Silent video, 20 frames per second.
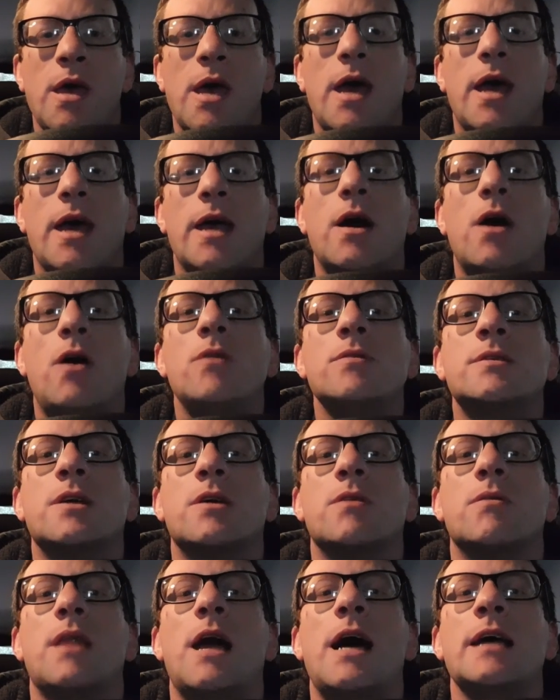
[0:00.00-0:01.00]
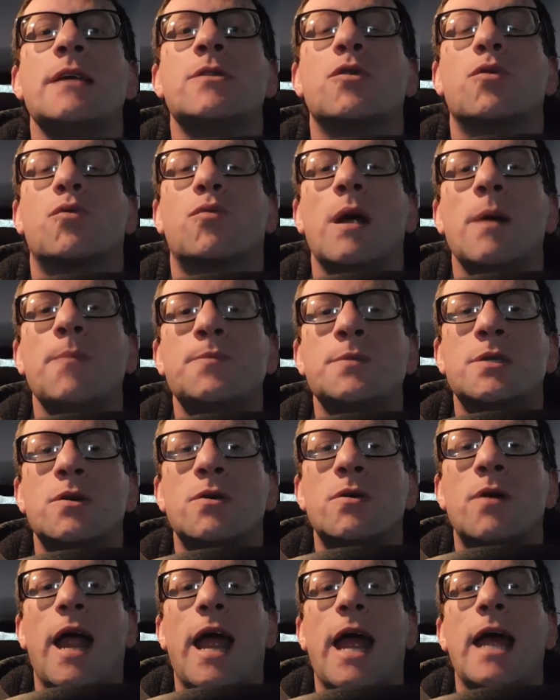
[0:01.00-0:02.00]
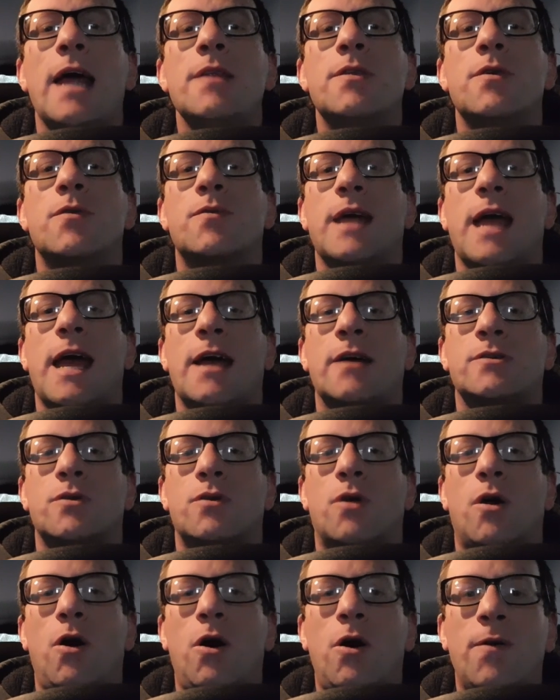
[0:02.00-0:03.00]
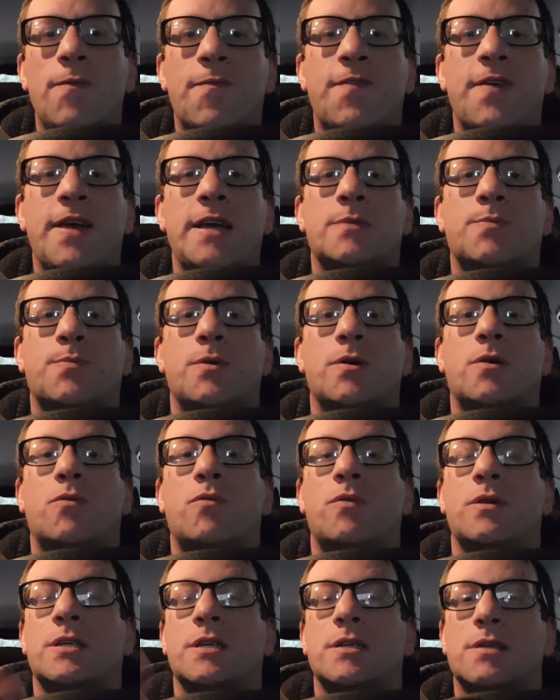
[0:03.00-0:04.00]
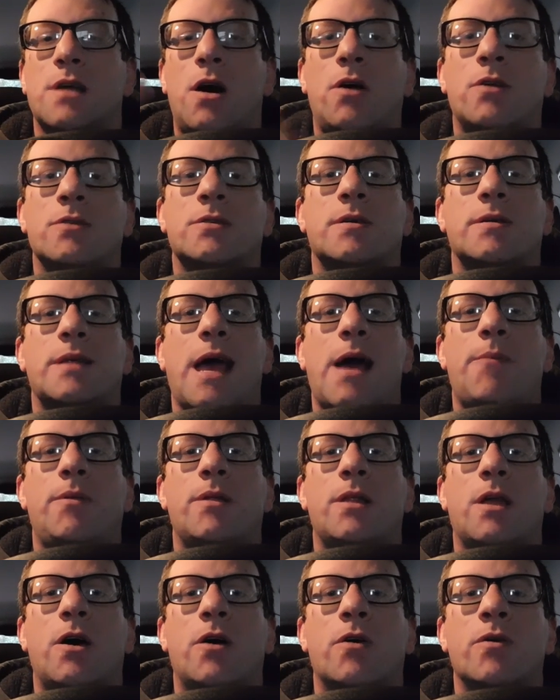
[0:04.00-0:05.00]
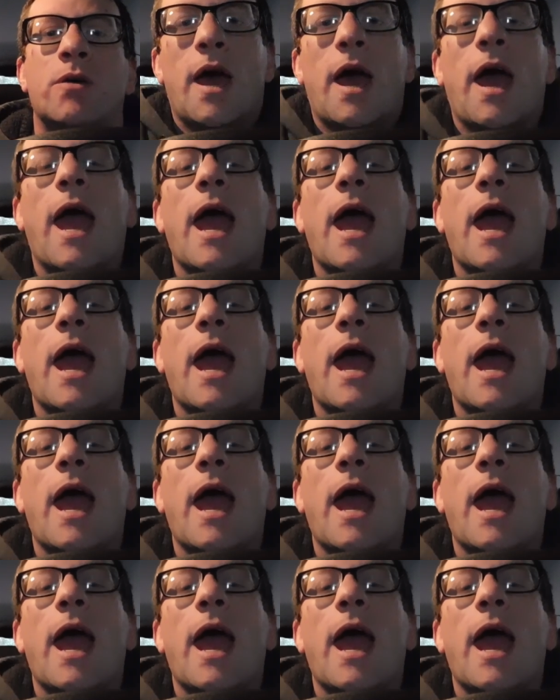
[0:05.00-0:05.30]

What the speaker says: And also like The Repster and The Reactor on Facebook, which is also down below.